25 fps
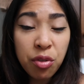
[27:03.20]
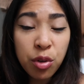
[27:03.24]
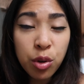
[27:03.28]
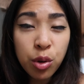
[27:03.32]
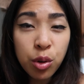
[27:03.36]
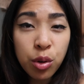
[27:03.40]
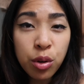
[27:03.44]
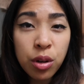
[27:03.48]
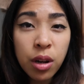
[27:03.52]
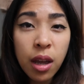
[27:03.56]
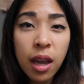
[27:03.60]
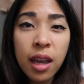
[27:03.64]

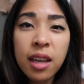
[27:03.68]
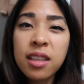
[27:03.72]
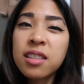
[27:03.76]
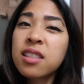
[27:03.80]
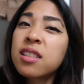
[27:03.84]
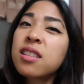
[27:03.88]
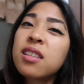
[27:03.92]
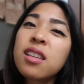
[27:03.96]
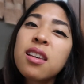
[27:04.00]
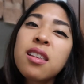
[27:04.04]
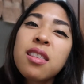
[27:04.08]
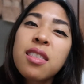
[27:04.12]
food, I
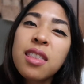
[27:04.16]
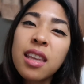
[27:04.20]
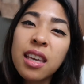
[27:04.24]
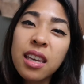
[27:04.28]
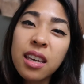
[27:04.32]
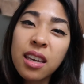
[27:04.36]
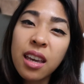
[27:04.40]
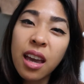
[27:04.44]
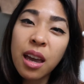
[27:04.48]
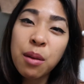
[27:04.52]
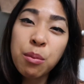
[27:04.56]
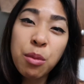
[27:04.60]
still
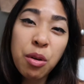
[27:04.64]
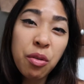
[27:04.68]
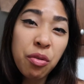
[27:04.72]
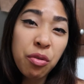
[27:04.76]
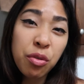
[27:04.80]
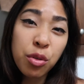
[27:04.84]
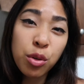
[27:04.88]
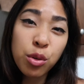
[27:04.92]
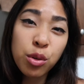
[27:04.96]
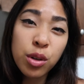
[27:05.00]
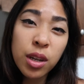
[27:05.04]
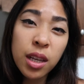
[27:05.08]
think I'm a
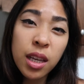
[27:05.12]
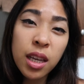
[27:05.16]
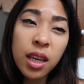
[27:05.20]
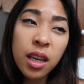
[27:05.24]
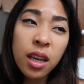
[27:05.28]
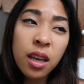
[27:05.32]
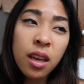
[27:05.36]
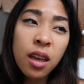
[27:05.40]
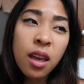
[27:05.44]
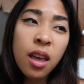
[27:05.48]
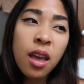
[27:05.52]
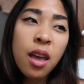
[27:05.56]

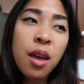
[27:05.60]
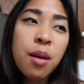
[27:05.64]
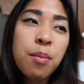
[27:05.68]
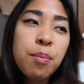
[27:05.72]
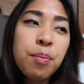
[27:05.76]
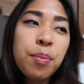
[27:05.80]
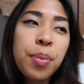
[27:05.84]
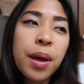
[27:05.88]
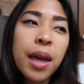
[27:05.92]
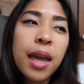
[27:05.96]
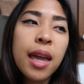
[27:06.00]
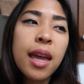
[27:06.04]
foodie,
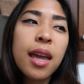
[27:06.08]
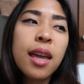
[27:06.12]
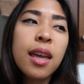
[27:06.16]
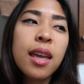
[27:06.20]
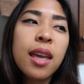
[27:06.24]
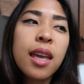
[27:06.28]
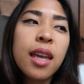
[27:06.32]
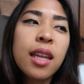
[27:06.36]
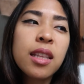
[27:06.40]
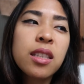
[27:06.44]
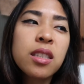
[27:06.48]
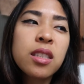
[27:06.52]
but
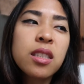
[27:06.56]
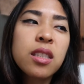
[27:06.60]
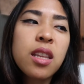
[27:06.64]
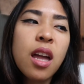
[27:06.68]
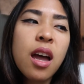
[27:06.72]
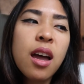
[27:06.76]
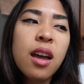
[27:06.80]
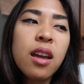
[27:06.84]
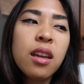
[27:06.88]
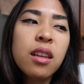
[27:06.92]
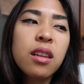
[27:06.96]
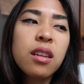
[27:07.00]
it's
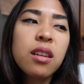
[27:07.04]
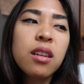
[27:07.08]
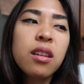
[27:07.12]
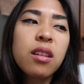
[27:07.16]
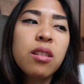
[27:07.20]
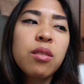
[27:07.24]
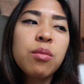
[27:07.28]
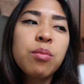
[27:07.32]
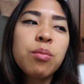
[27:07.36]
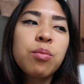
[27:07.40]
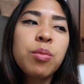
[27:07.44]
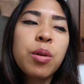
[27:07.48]
not,
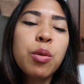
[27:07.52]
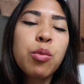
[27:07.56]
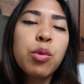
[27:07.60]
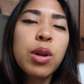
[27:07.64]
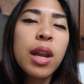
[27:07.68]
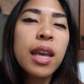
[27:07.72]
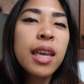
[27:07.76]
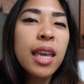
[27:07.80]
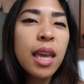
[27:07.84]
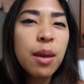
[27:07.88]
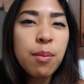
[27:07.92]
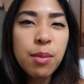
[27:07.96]
but when
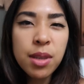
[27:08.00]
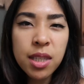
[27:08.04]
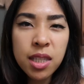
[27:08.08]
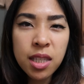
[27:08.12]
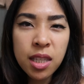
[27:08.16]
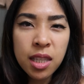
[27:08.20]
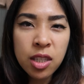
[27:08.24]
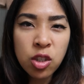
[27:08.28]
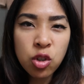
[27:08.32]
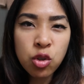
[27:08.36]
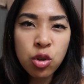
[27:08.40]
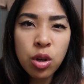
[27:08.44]
I came
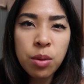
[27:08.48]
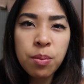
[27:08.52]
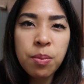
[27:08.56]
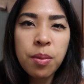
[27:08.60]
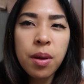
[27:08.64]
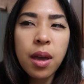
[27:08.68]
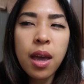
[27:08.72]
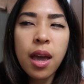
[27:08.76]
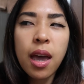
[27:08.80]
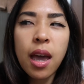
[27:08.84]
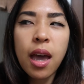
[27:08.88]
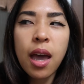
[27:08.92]
into this trip,